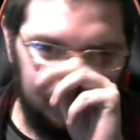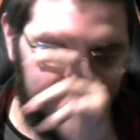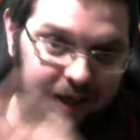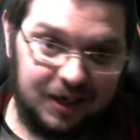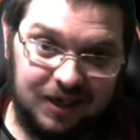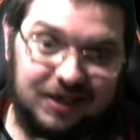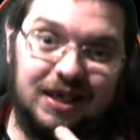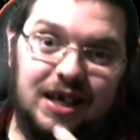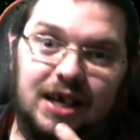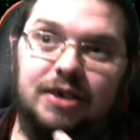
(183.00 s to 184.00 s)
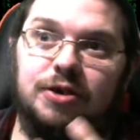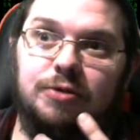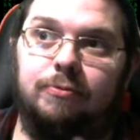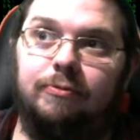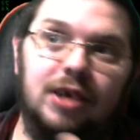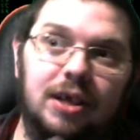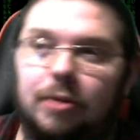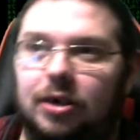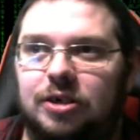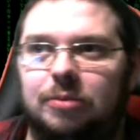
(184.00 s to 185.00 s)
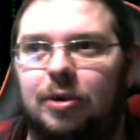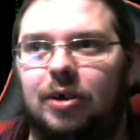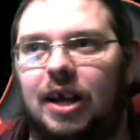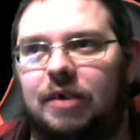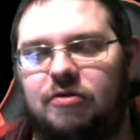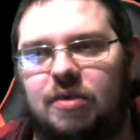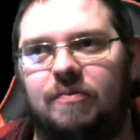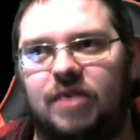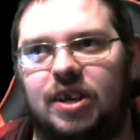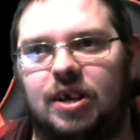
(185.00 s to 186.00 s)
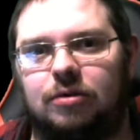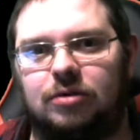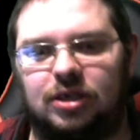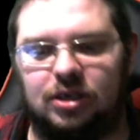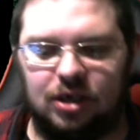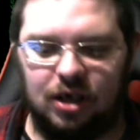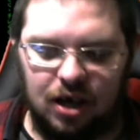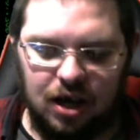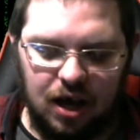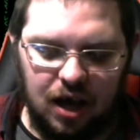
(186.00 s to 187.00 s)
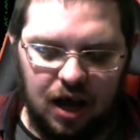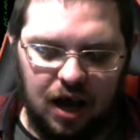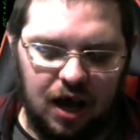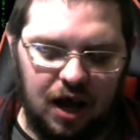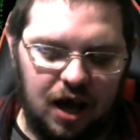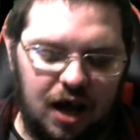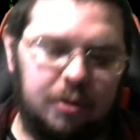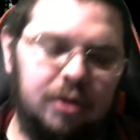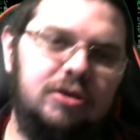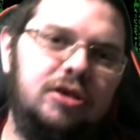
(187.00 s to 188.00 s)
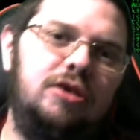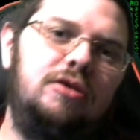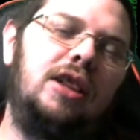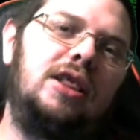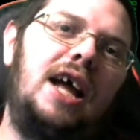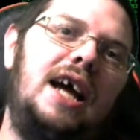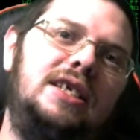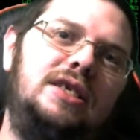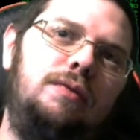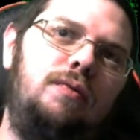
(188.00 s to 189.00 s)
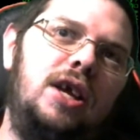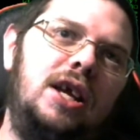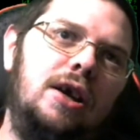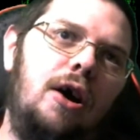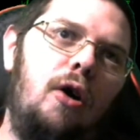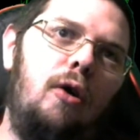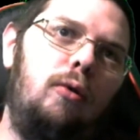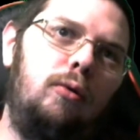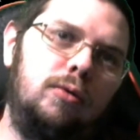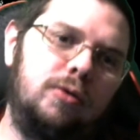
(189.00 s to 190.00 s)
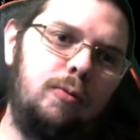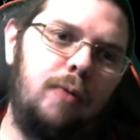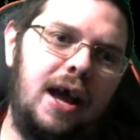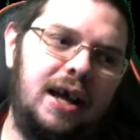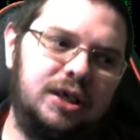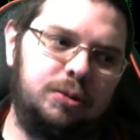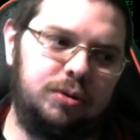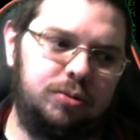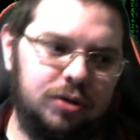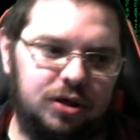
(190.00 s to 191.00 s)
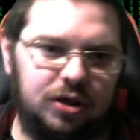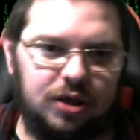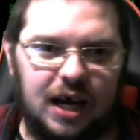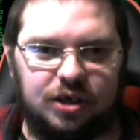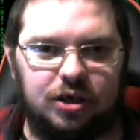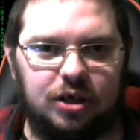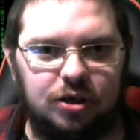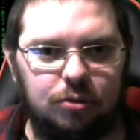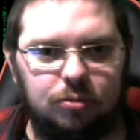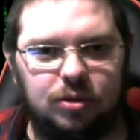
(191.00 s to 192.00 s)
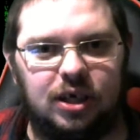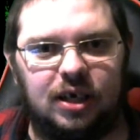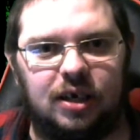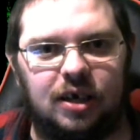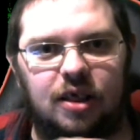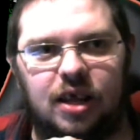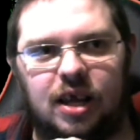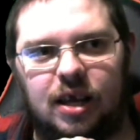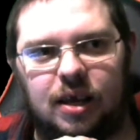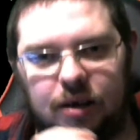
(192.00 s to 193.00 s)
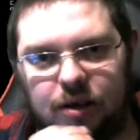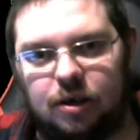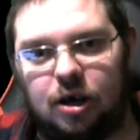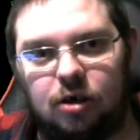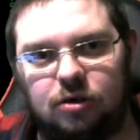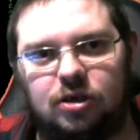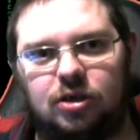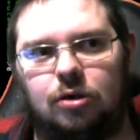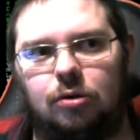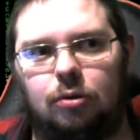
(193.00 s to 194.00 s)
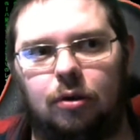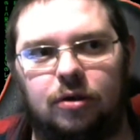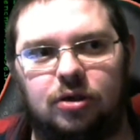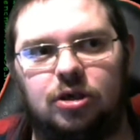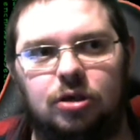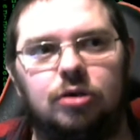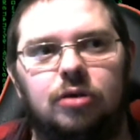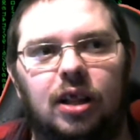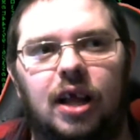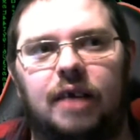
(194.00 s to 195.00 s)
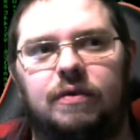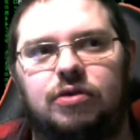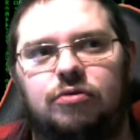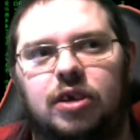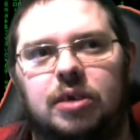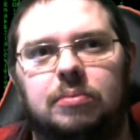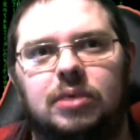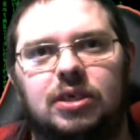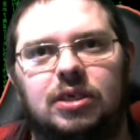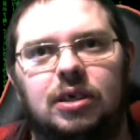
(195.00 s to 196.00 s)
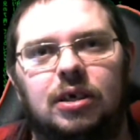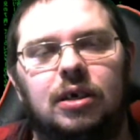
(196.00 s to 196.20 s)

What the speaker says: because I just really want to do more live stream videos. I'm going to do the last of the old ways, which was actually using the console to do the live streams,